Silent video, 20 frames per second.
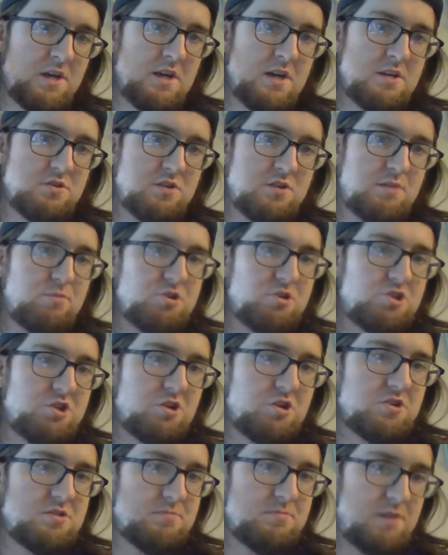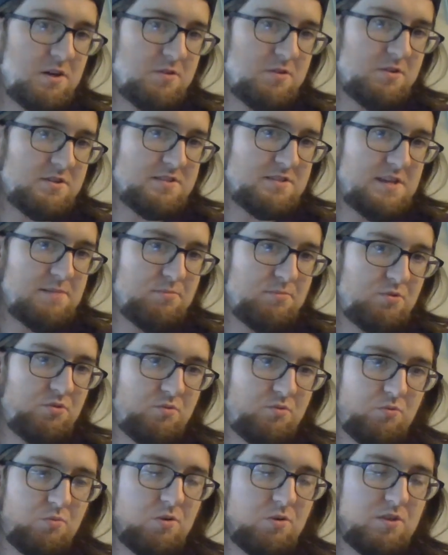So I'm going to show you some other
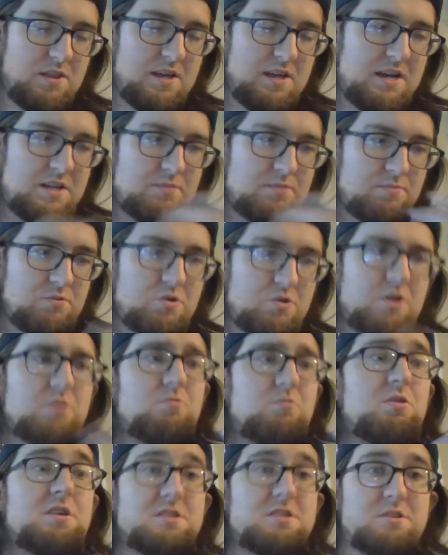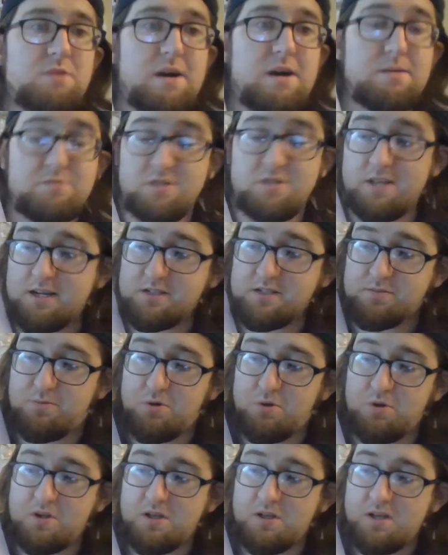examples where you can really see what happens to the
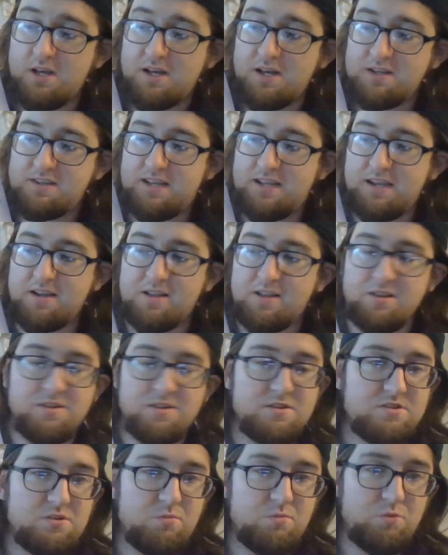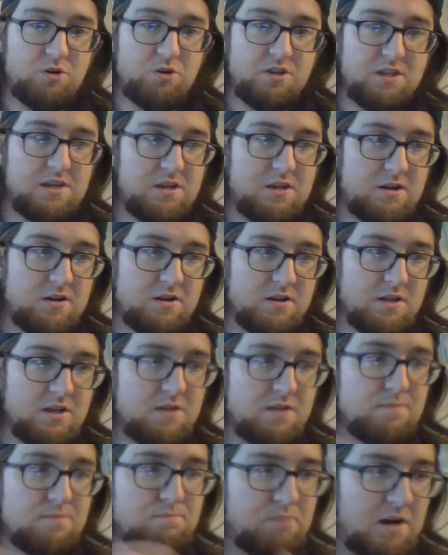exponent. Technically, there's a 1 here,
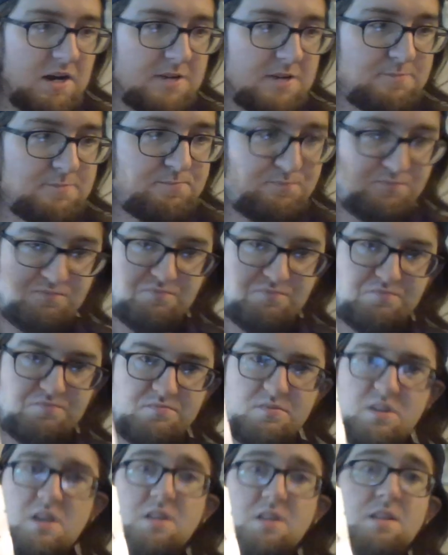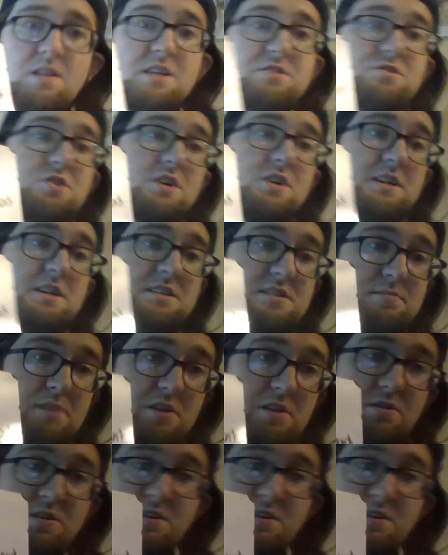but let's look at some other